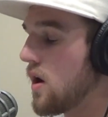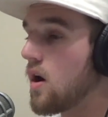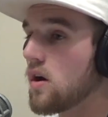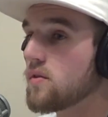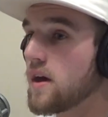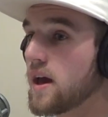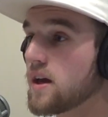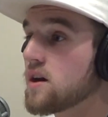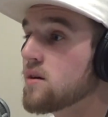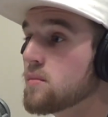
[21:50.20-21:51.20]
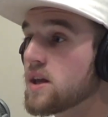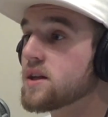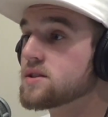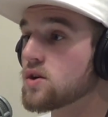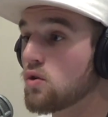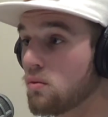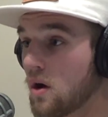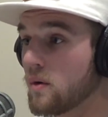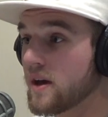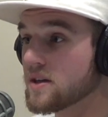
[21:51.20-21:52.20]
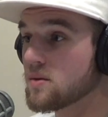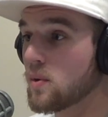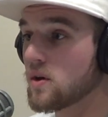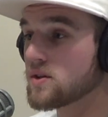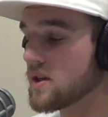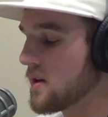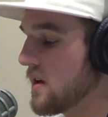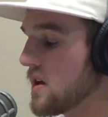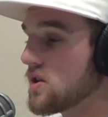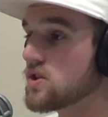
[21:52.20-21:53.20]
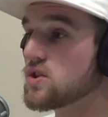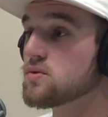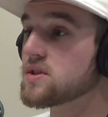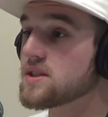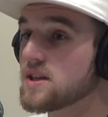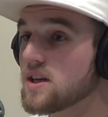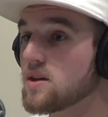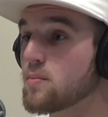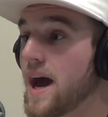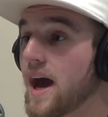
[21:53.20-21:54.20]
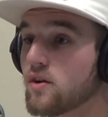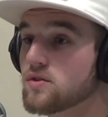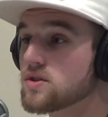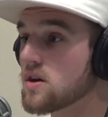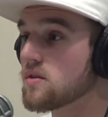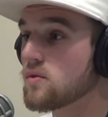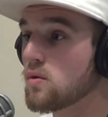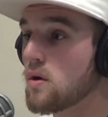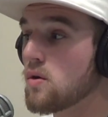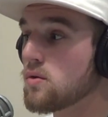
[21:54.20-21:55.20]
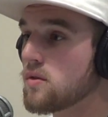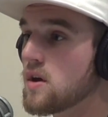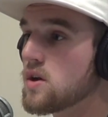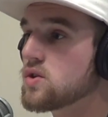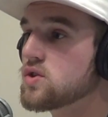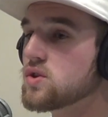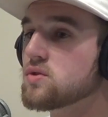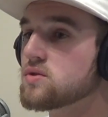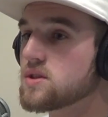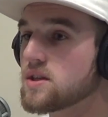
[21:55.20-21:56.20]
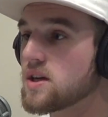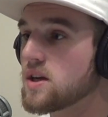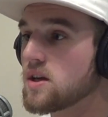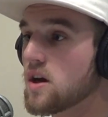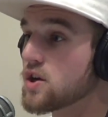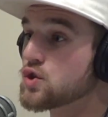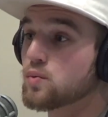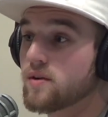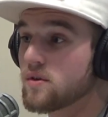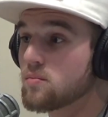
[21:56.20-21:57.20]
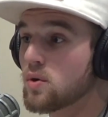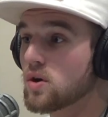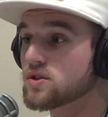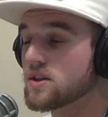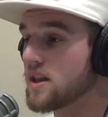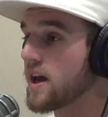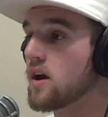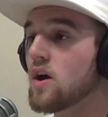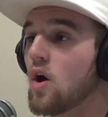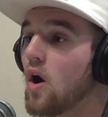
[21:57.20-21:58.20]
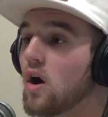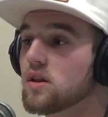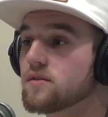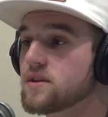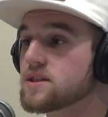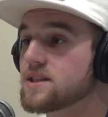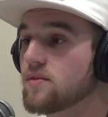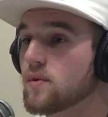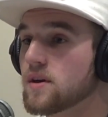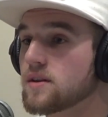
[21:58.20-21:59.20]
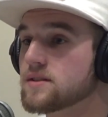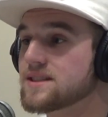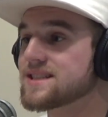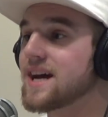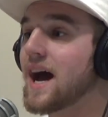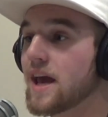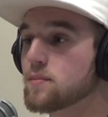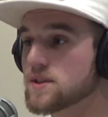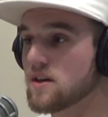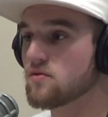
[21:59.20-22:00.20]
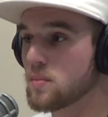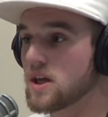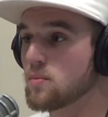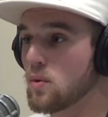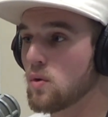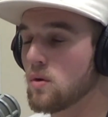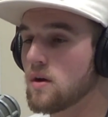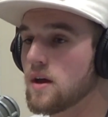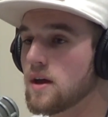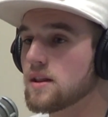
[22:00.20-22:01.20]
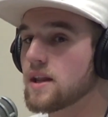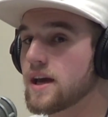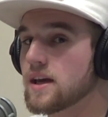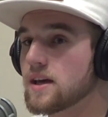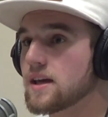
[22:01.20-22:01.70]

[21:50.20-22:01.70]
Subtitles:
Are they committed to growing as a person? Do you see patterns of growth? Do you see a driven person? Like all of these different types of people, like